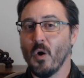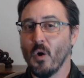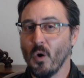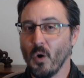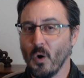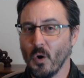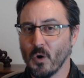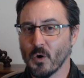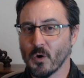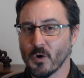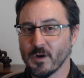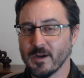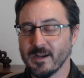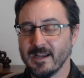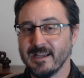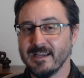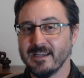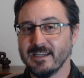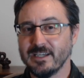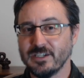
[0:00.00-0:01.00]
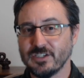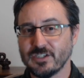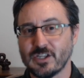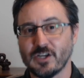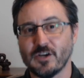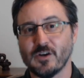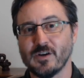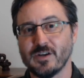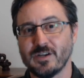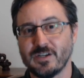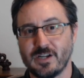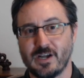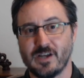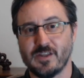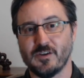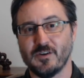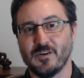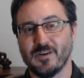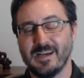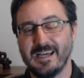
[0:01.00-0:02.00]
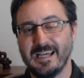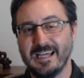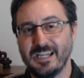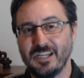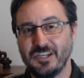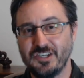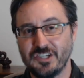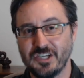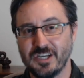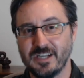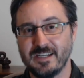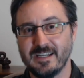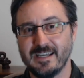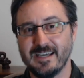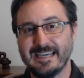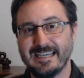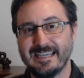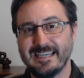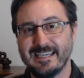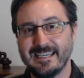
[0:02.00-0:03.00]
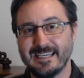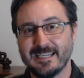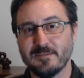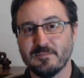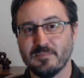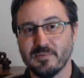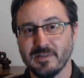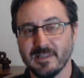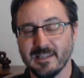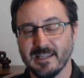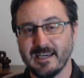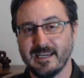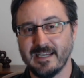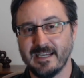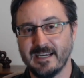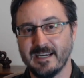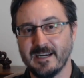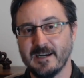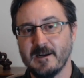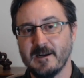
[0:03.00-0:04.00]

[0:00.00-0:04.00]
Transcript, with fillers: Or is there another agenda in play?